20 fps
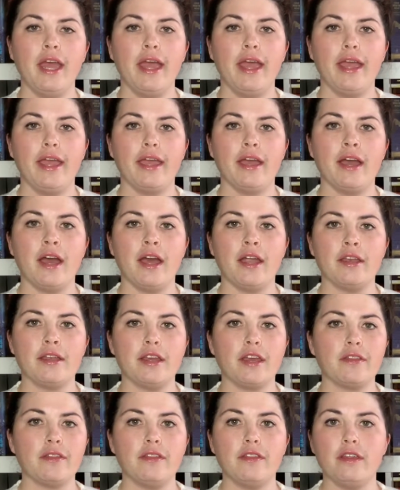and
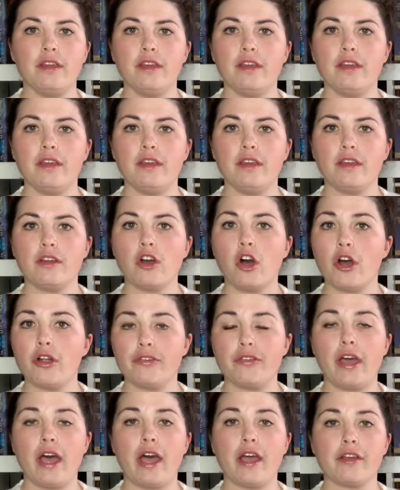get the
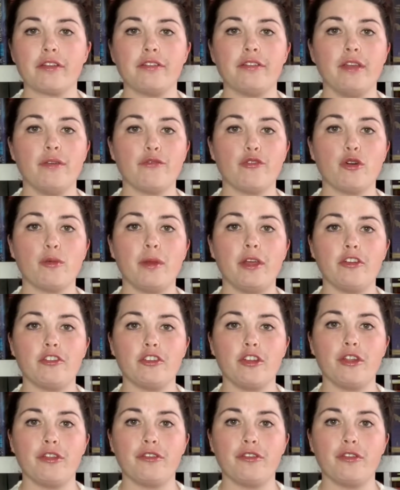contacts
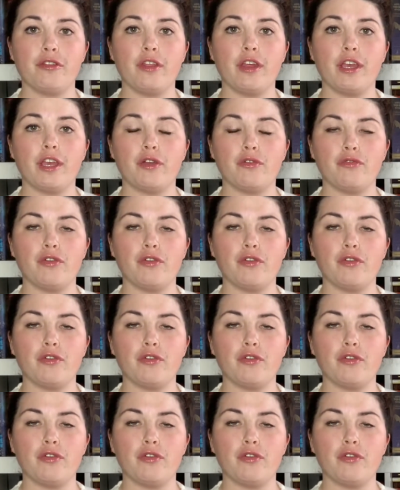information so they can